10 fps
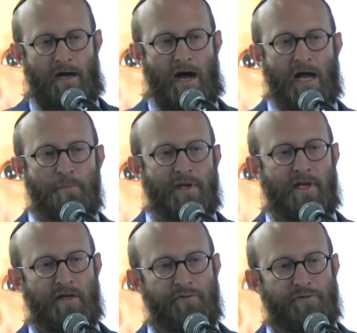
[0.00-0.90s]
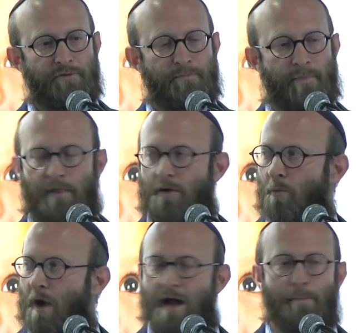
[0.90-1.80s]
I believe,
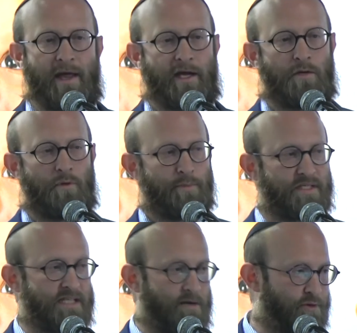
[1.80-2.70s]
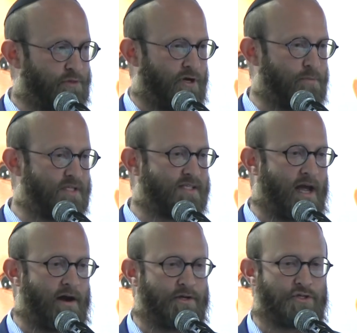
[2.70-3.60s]
why make a woman suffer 3
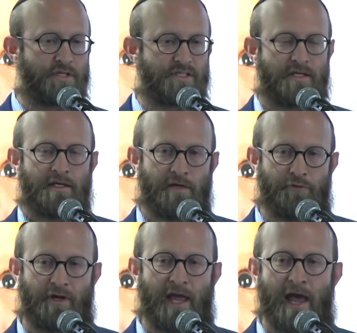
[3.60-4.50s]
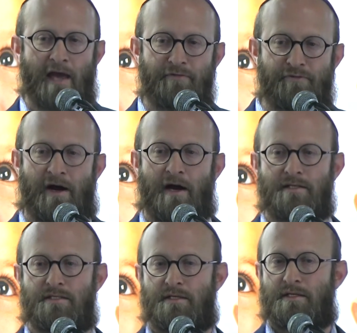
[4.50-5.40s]
miscarriages if you can
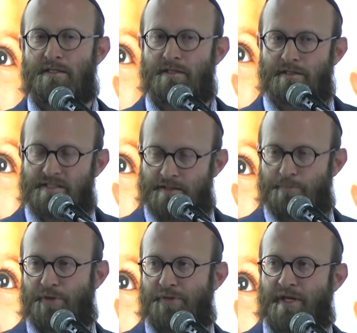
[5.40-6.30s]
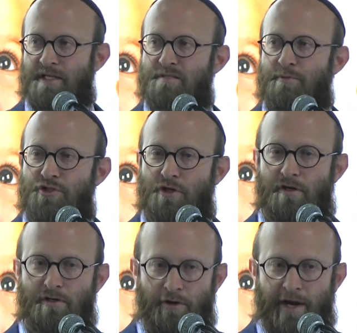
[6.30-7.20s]
find simple things which
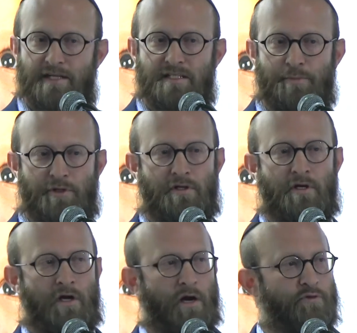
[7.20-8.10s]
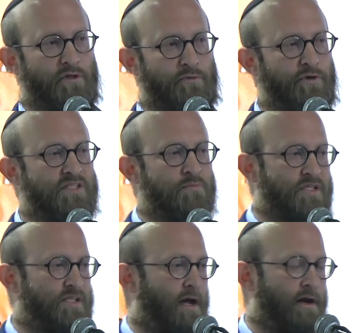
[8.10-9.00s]
are correctable after the first
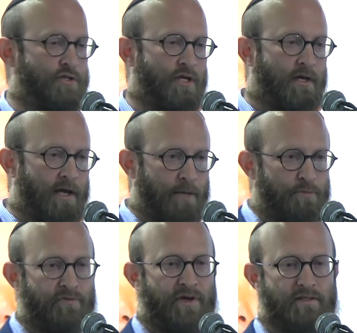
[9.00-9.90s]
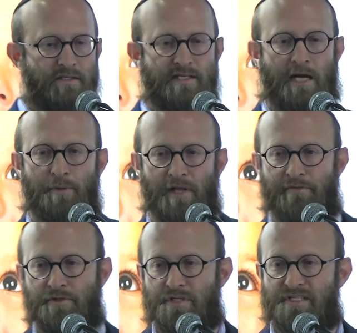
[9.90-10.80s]
miscarriage and prevent this couple
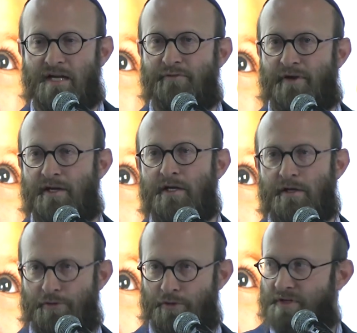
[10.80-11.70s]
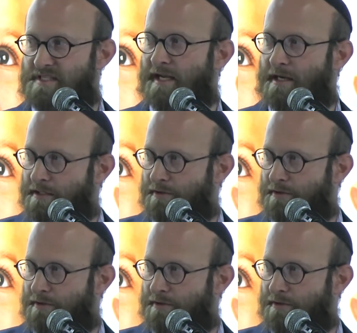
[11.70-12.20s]
having to suffer through the second